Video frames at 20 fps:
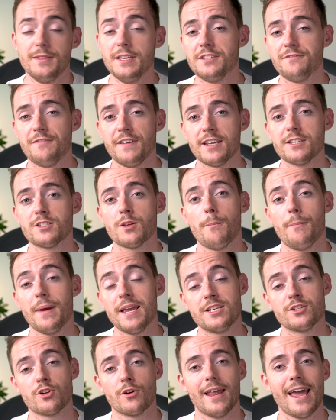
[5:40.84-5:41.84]
These figures are
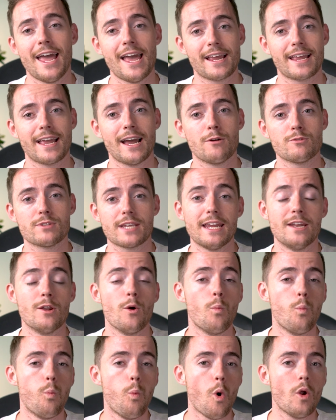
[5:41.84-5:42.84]
based on hair counts in
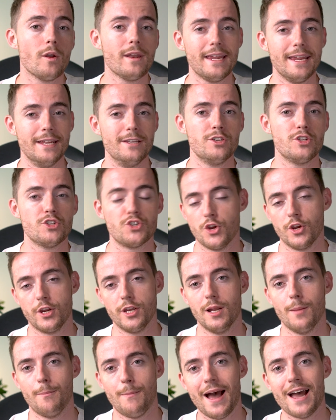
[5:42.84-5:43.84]
a 1-inch
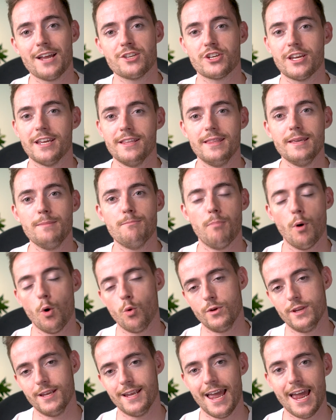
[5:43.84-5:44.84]
circular patch in the
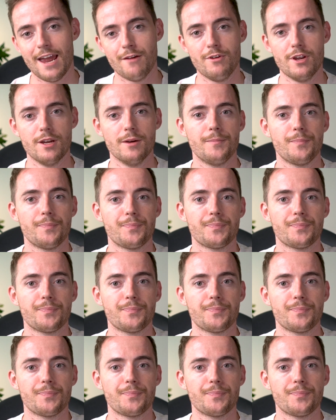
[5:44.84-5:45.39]
balding area.